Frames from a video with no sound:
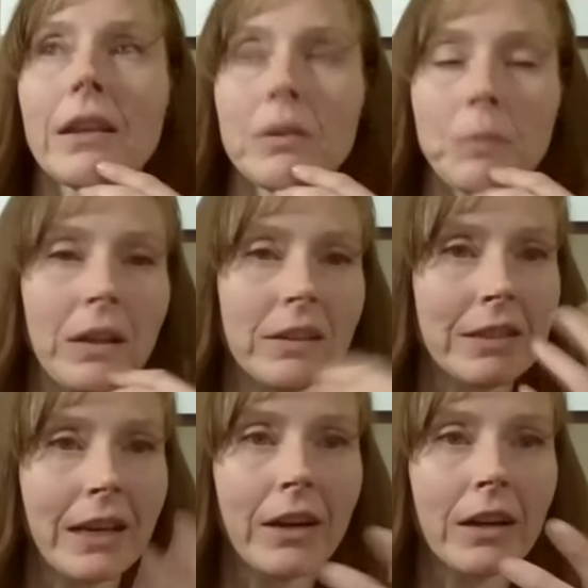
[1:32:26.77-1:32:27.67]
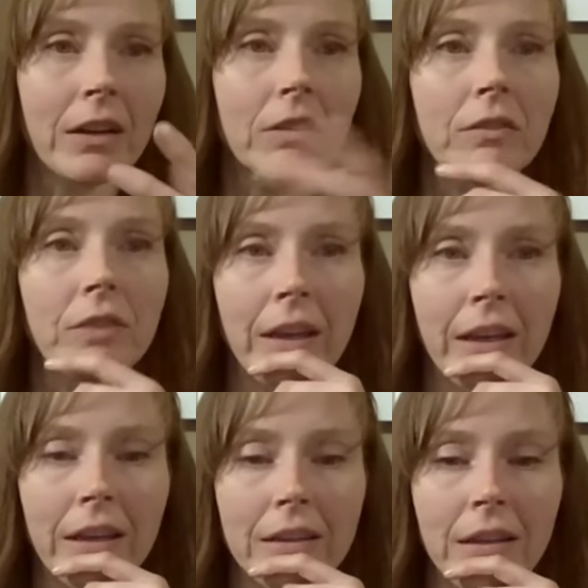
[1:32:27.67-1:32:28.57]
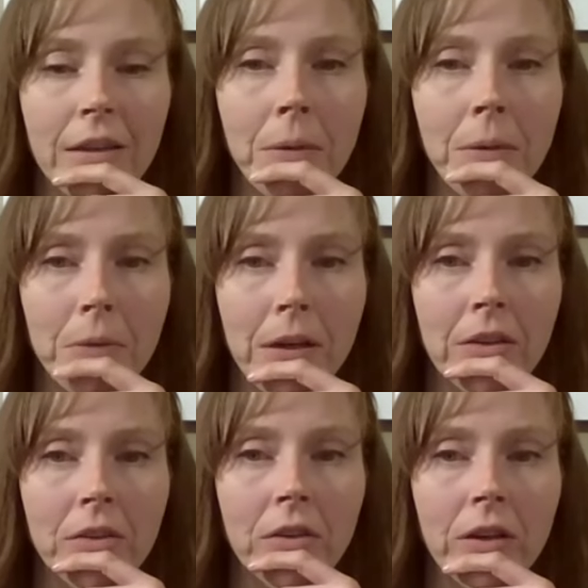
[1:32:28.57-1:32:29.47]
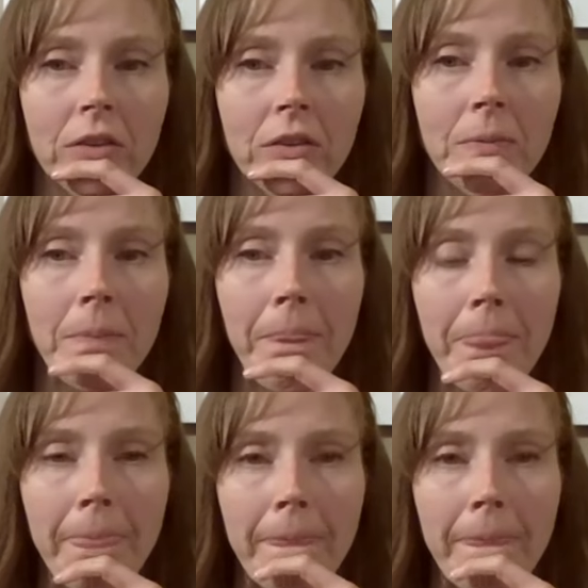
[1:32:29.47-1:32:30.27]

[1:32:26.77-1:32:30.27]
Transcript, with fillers: as well as narrative and uh, memory integration.